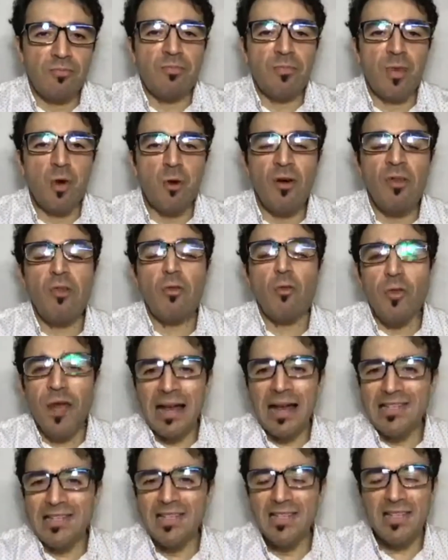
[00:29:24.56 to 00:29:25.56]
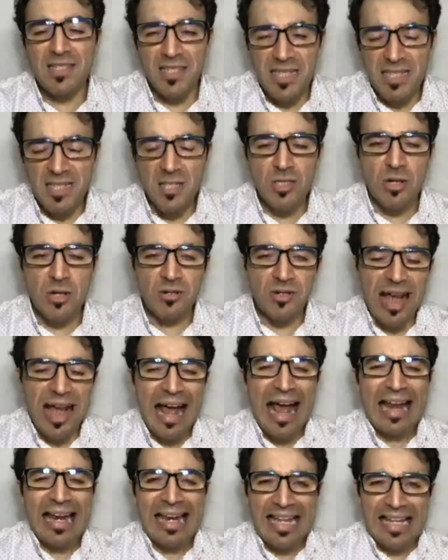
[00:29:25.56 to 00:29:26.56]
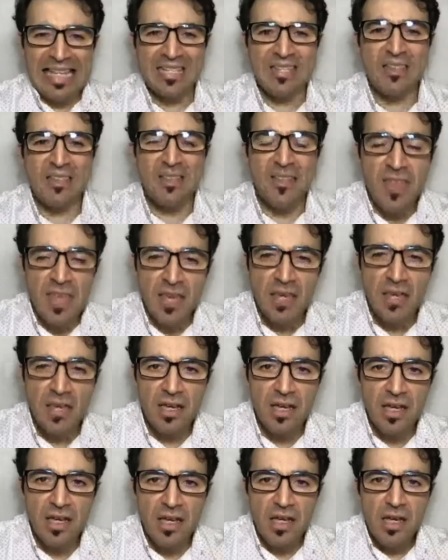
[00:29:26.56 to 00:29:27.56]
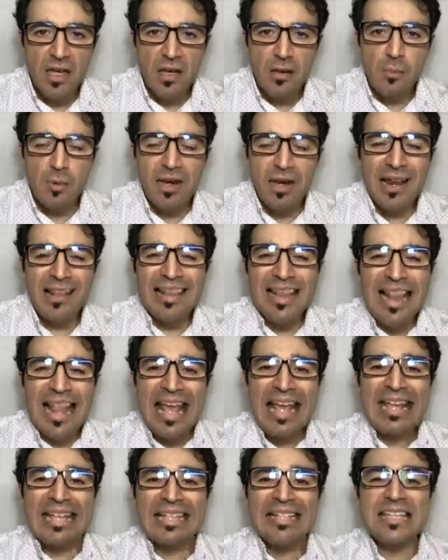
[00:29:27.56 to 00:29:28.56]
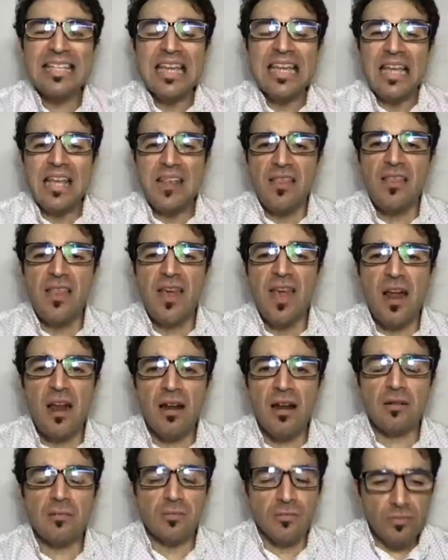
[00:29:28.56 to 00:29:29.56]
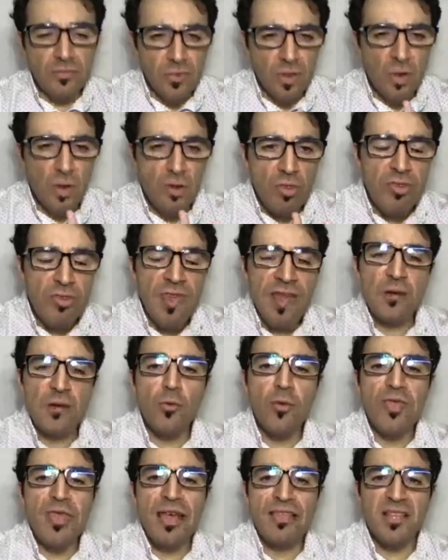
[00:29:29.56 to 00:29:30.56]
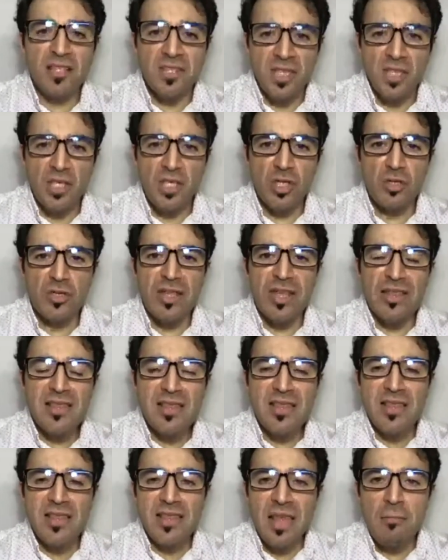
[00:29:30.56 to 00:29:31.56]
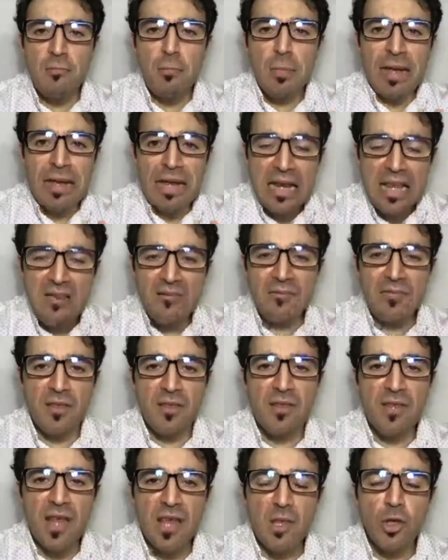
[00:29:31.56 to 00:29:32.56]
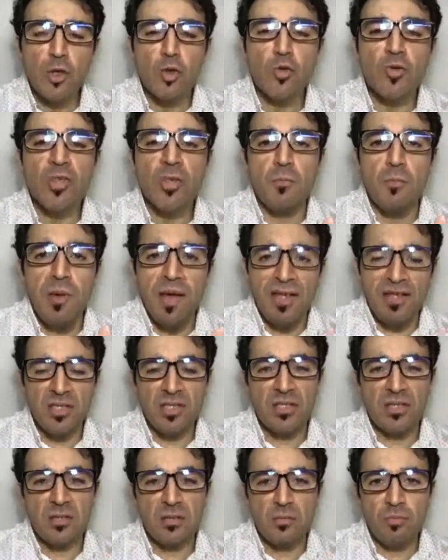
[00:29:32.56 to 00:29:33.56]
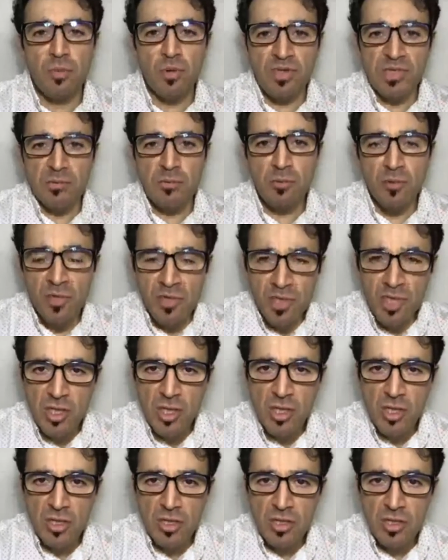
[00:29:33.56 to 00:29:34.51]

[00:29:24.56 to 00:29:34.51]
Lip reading: going through dialysis is not an easy thing, but at least they are content with that decision, that they believe that they took the best possible decision.